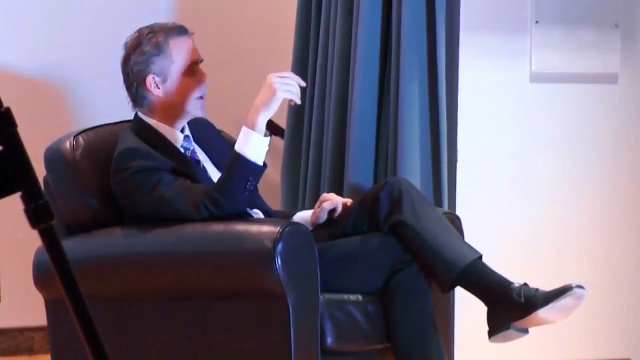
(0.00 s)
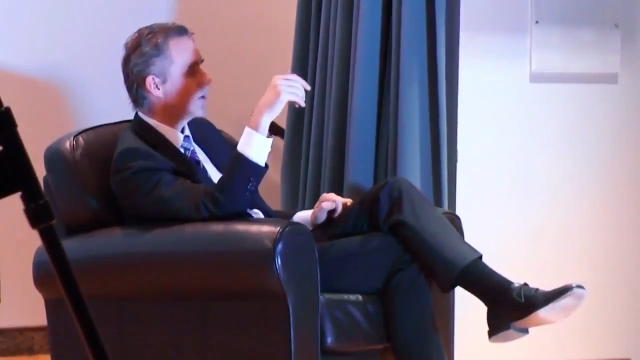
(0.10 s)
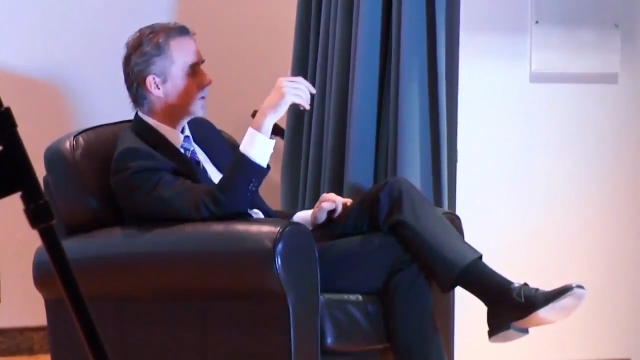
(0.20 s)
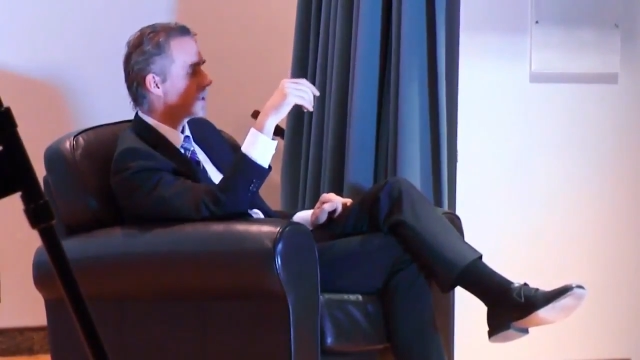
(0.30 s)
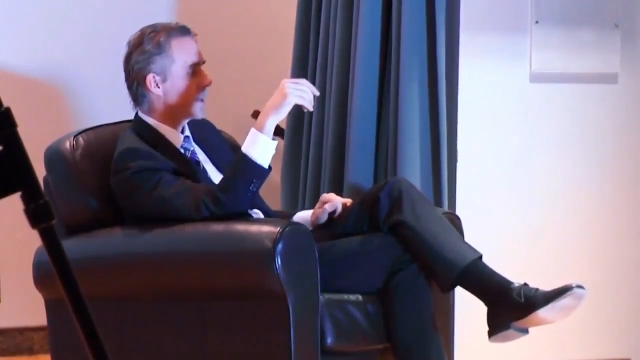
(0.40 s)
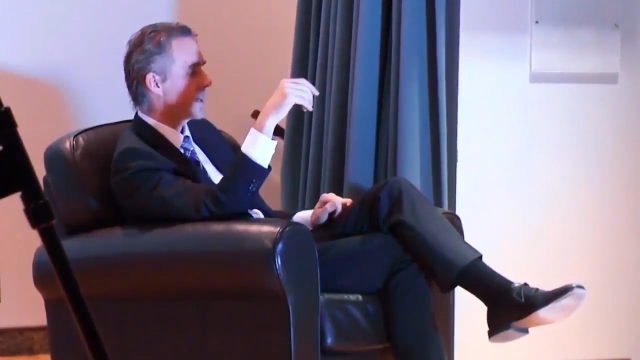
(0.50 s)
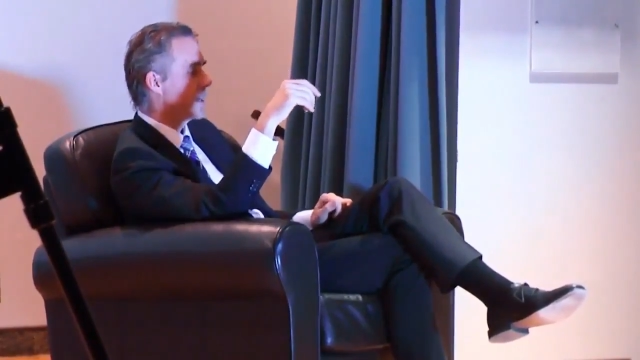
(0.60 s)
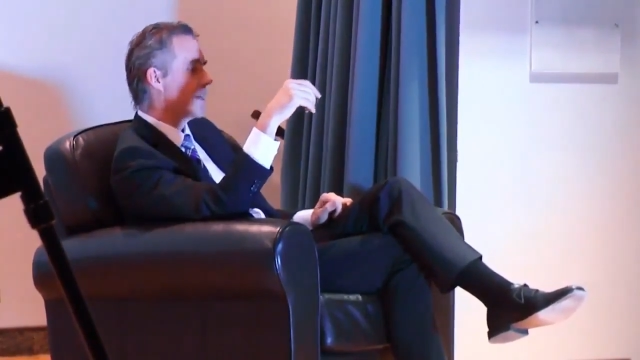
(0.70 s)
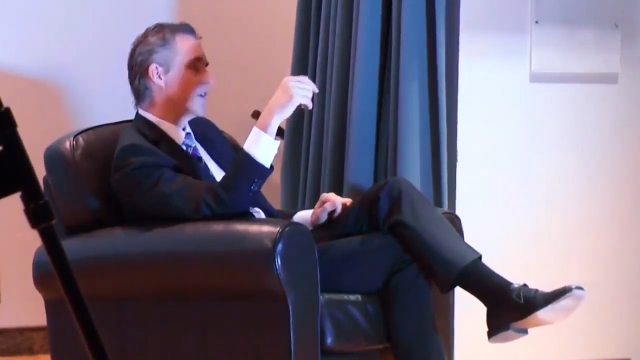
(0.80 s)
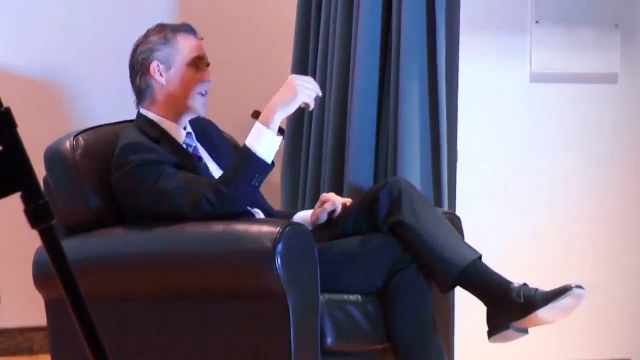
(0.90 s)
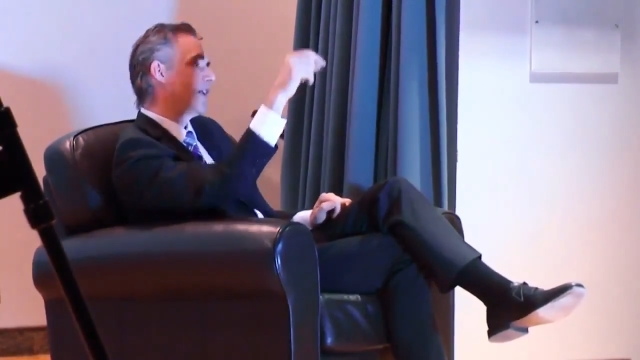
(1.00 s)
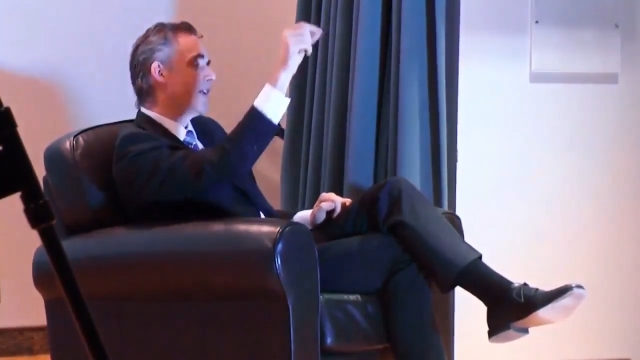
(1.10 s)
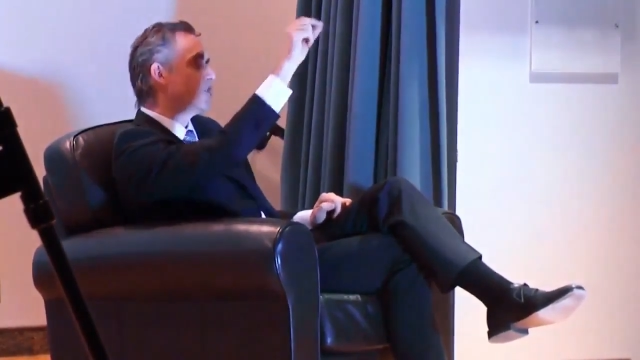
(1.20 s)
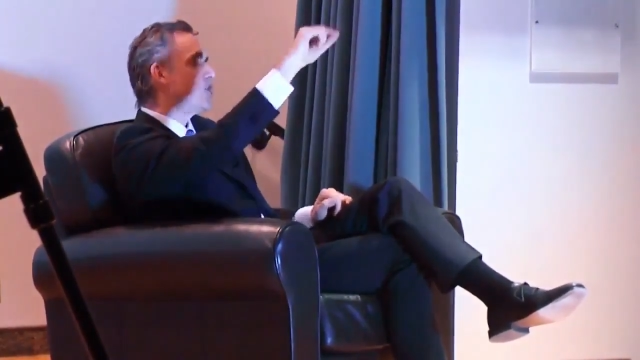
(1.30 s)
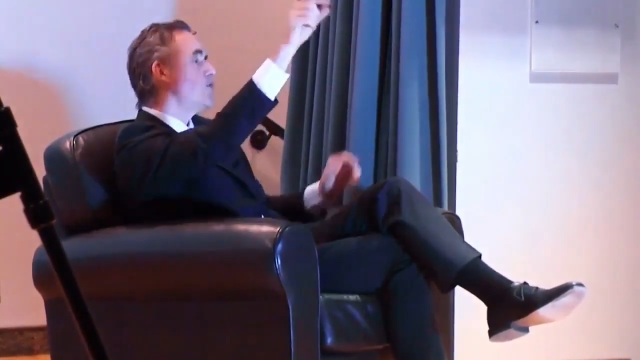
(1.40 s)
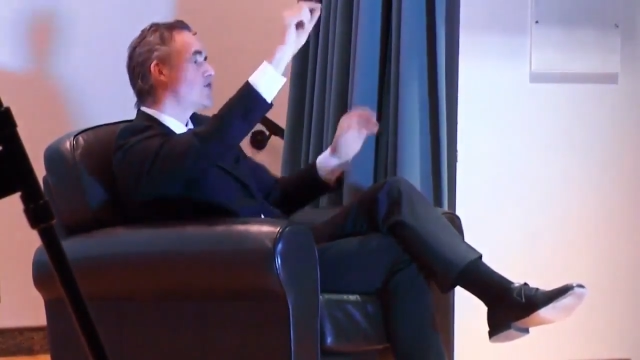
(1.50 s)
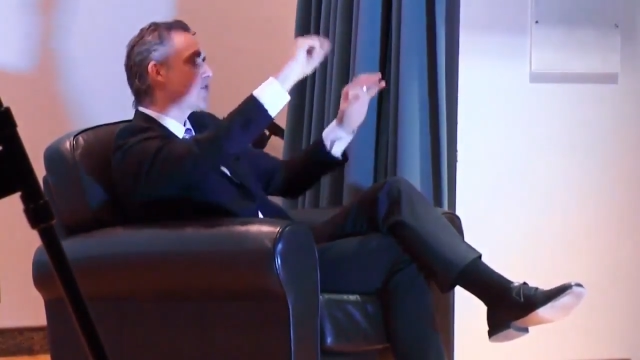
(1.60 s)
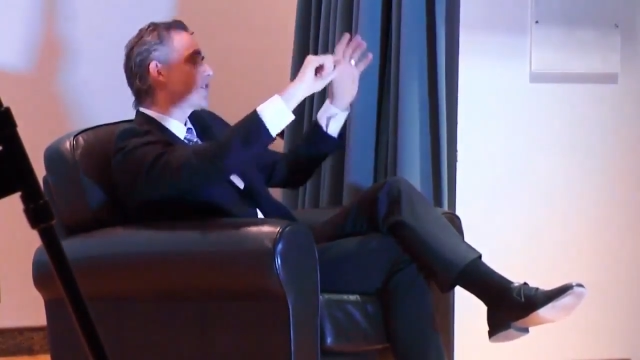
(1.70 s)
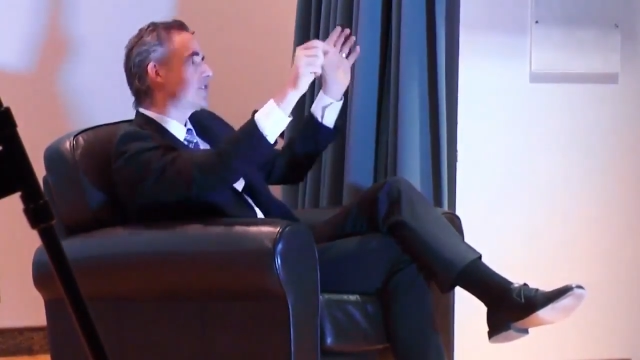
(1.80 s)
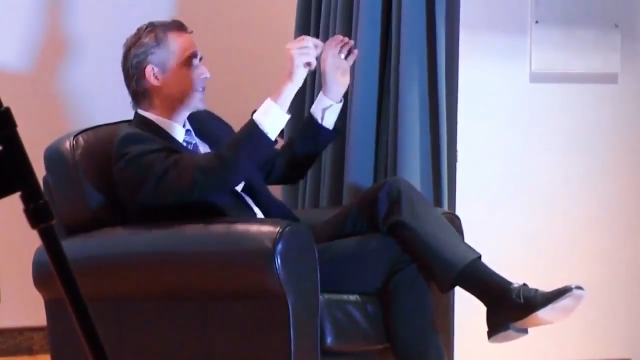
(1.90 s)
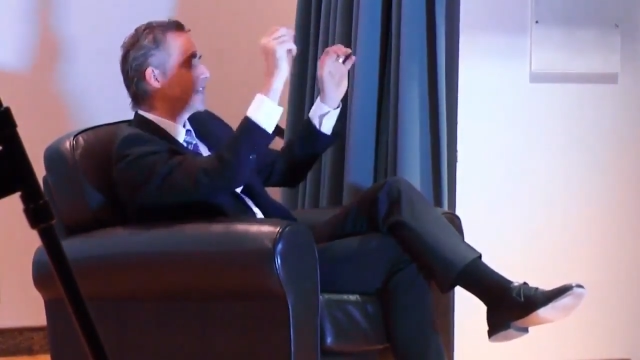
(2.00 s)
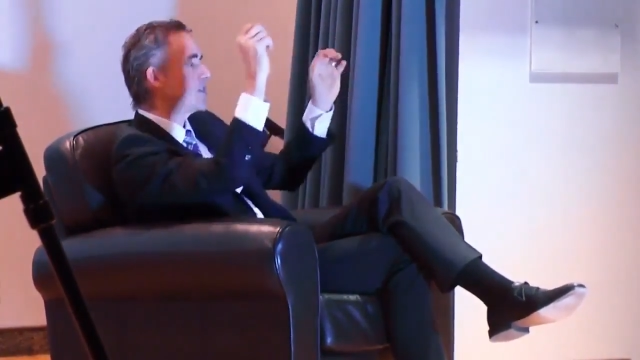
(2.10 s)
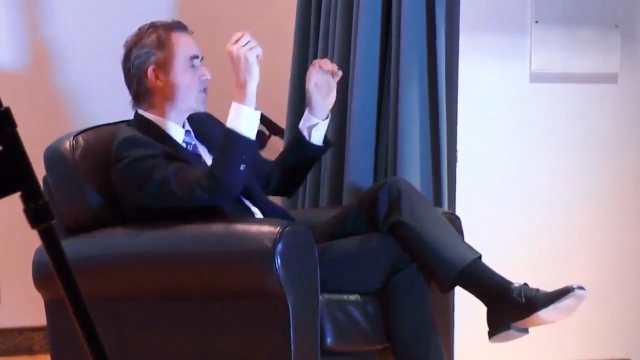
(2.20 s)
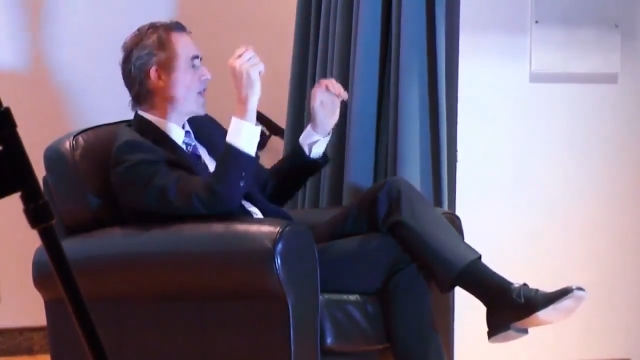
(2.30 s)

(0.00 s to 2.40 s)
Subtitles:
you know, it's like 2 circles and a